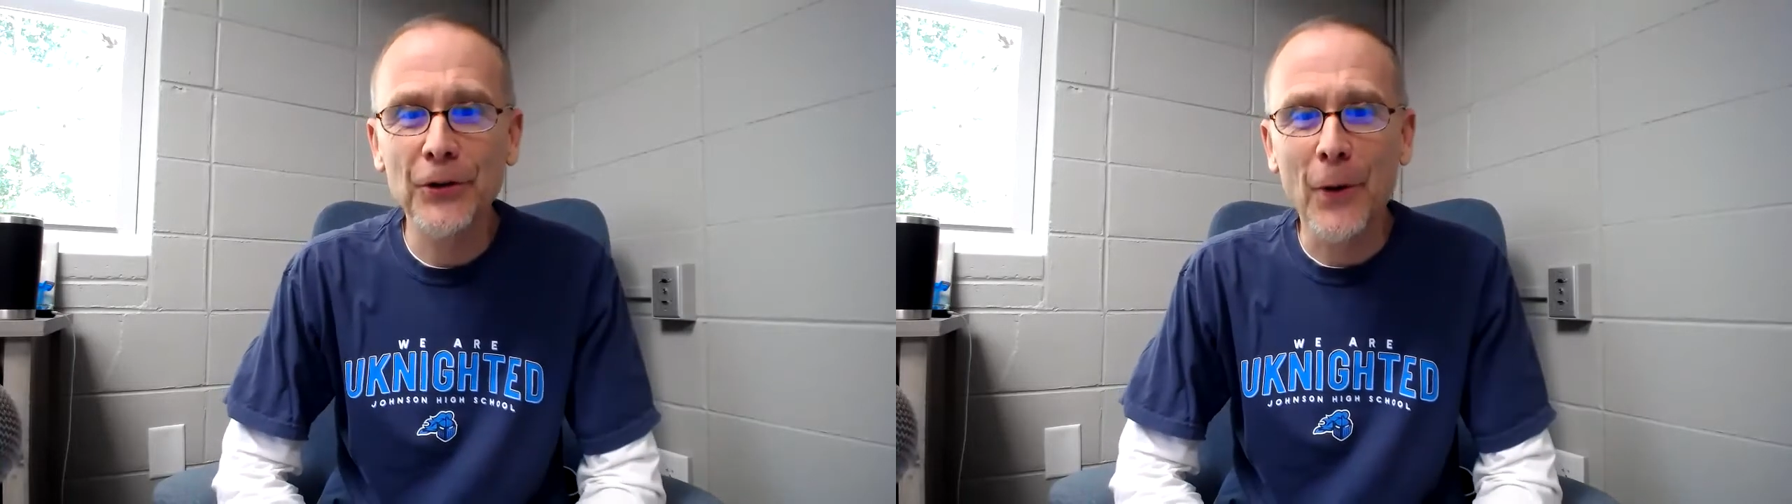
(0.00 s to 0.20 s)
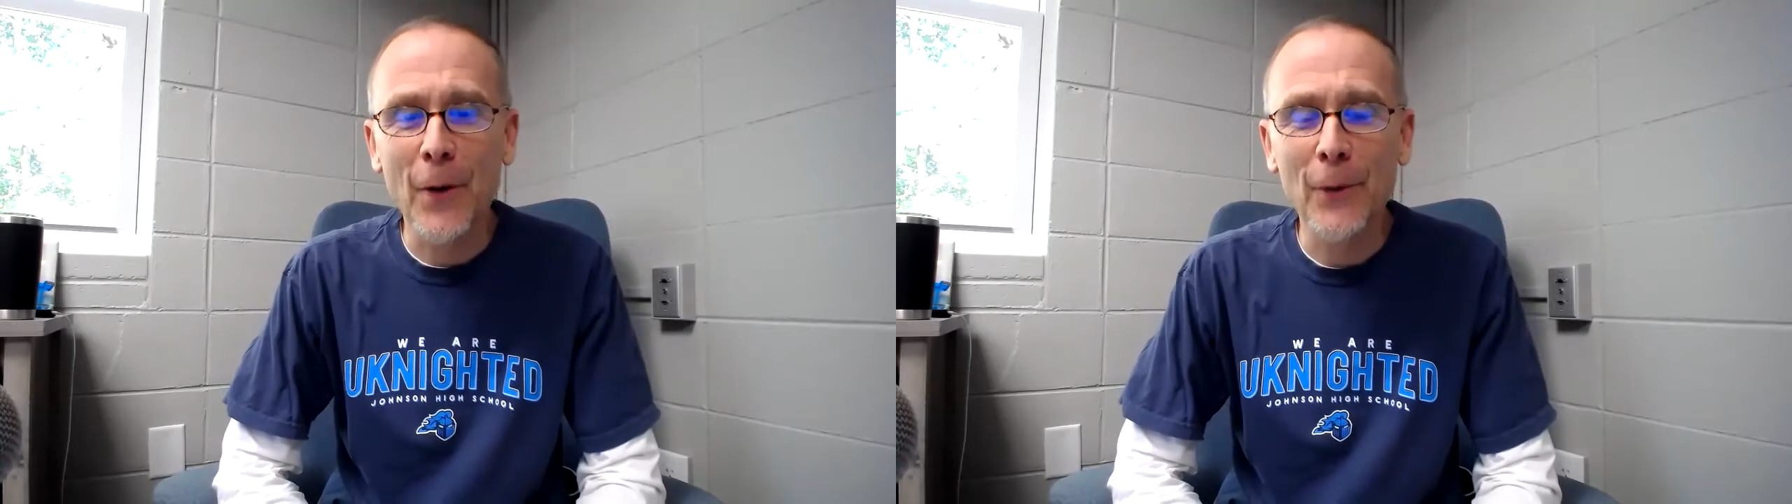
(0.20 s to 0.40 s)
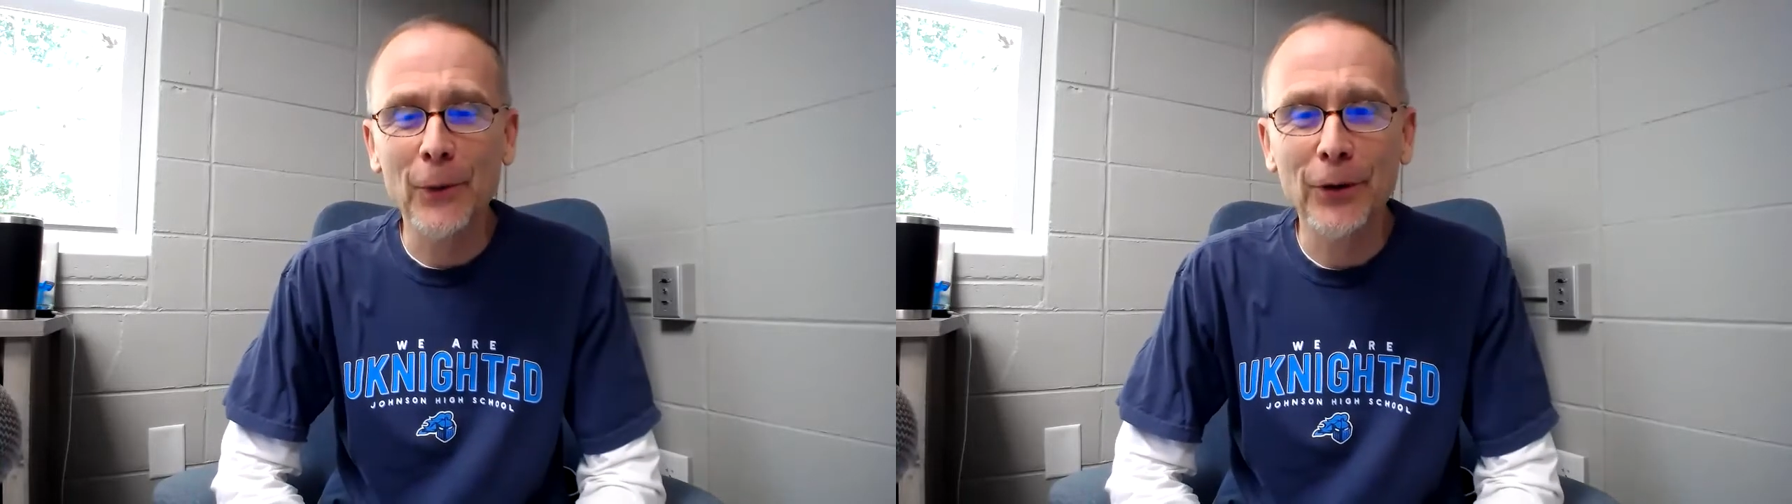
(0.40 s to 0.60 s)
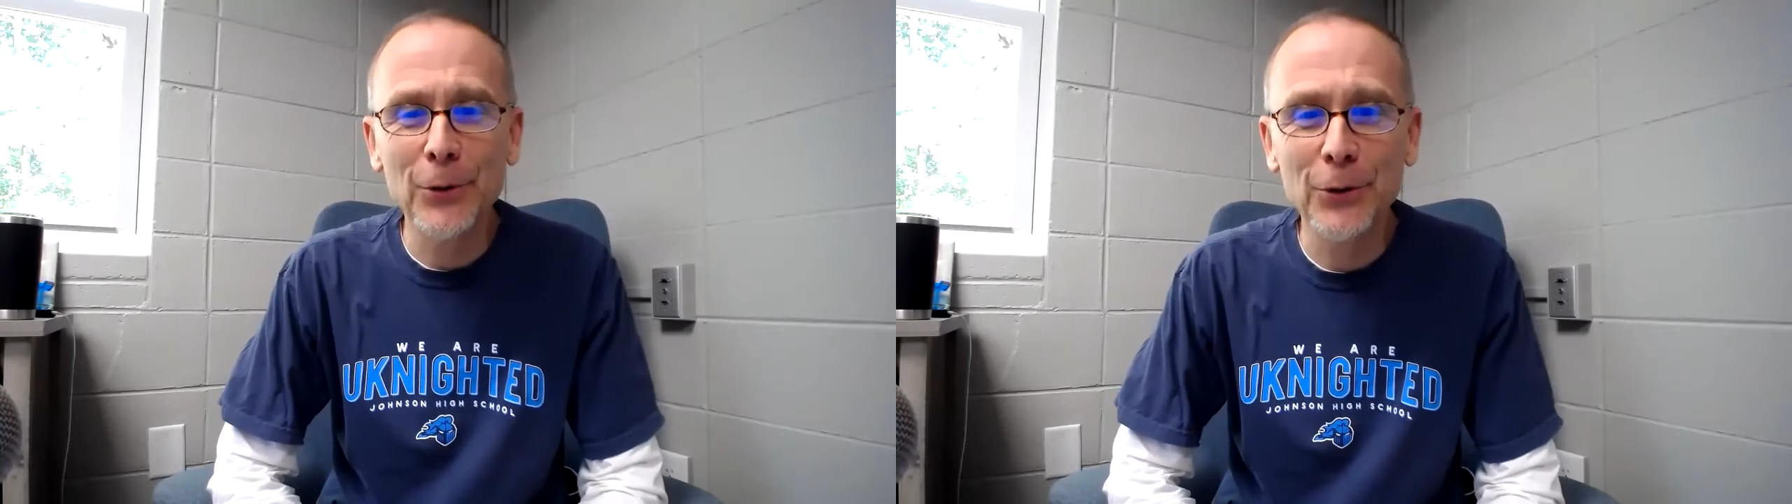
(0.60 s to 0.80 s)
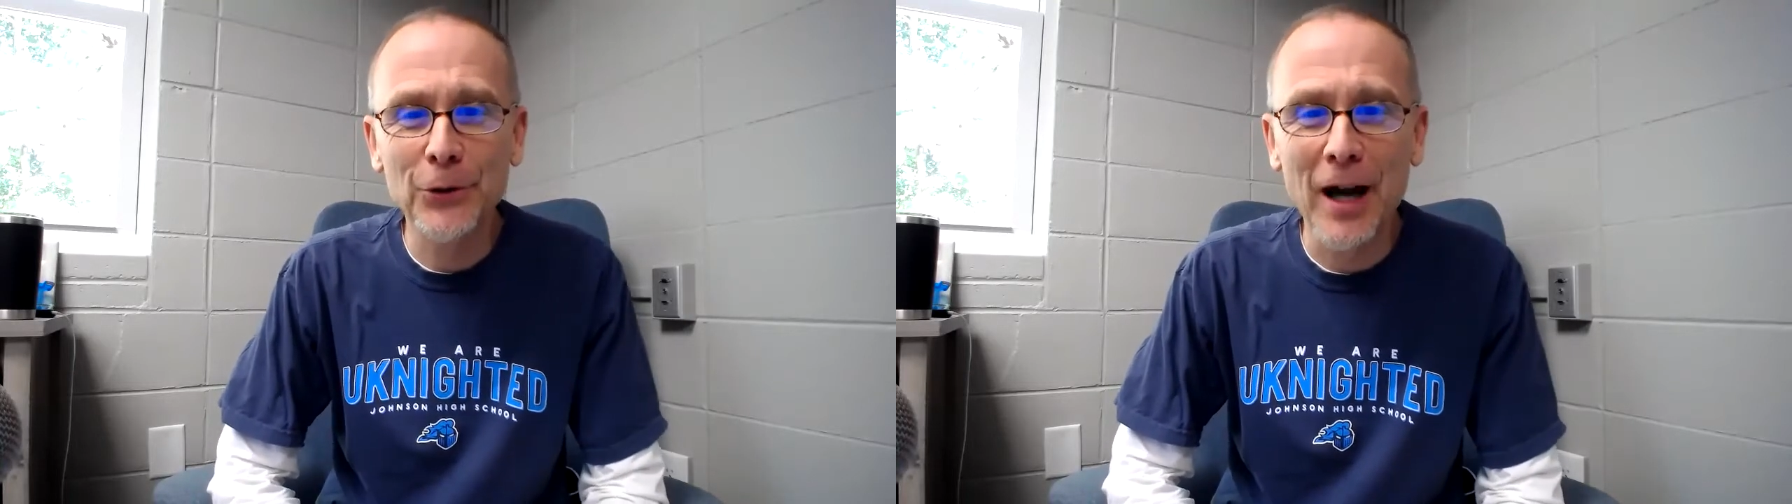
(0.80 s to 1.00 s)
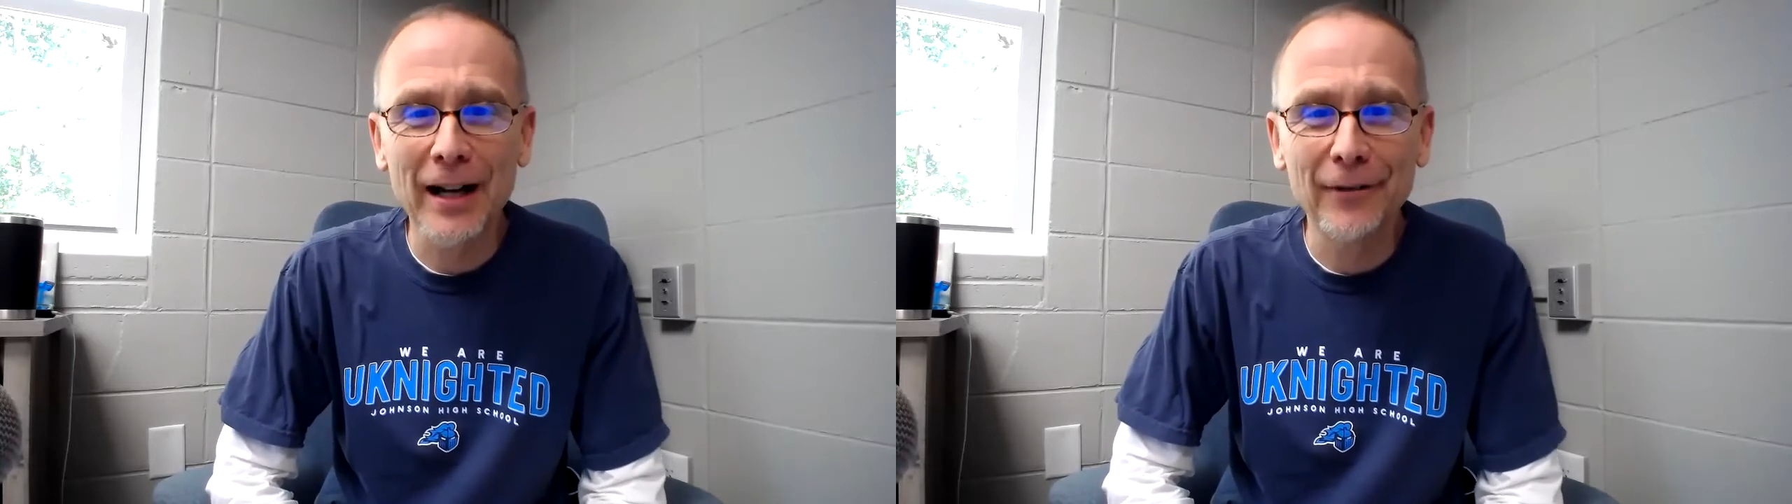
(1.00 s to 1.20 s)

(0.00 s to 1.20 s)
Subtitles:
so I won't lose track